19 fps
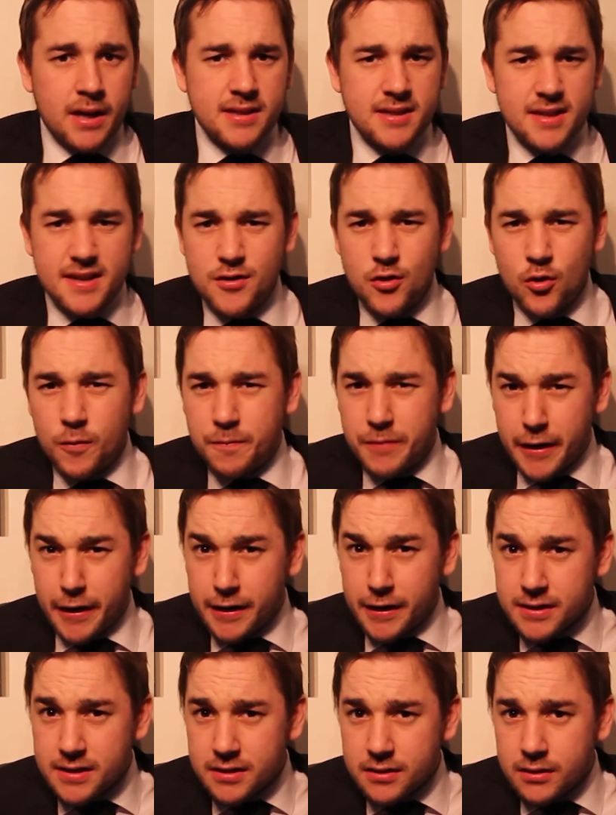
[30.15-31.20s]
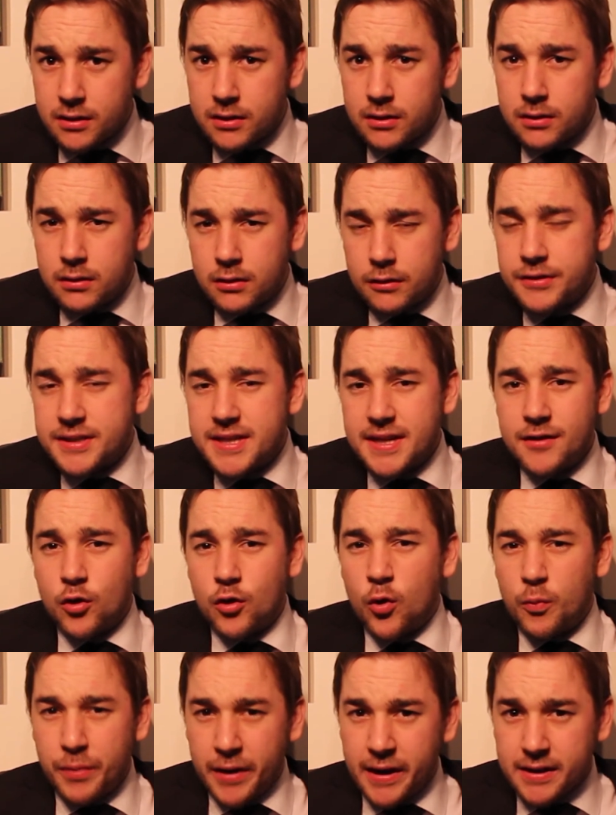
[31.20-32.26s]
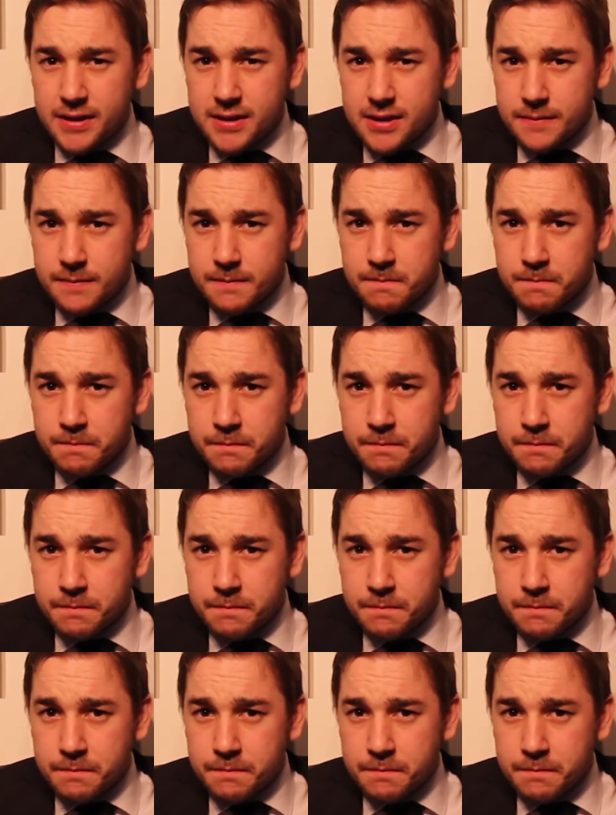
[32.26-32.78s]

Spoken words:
Is it Norbert, or is it Norbit?